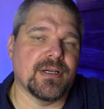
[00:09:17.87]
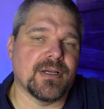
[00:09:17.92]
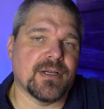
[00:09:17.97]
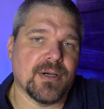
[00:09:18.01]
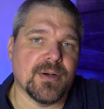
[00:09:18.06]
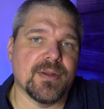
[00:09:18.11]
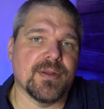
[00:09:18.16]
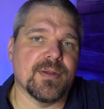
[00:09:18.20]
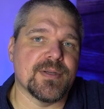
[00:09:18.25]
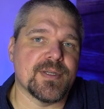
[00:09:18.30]

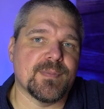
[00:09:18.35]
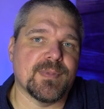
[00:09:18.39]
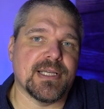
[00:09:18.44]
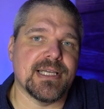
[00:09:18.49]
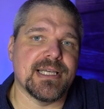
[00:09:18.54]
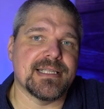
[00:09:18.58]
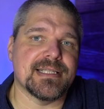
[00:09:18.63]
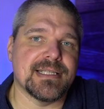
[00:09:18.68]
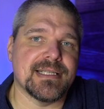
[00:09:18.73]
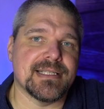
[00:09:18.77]
go to those
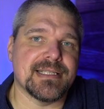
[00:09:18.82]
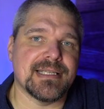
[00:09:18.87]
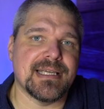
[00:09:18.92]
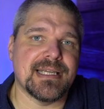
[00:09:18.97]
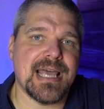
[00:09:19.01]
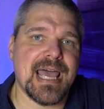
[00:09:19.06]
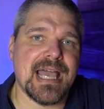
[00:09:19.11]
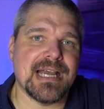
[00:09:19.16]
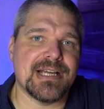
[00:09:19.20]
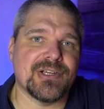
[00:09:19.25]
places
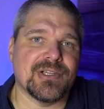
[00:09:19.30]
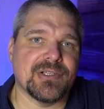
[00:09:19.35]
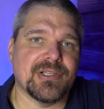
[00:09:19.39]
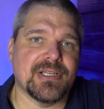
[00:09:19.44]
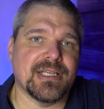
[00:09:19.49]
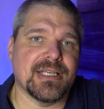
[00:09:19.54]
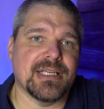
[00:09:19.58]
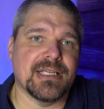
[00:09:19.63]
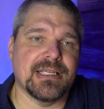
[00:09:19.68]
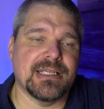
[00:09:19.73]
and
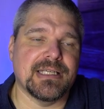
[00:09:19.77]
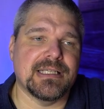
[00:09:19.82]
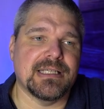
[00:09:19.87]
actually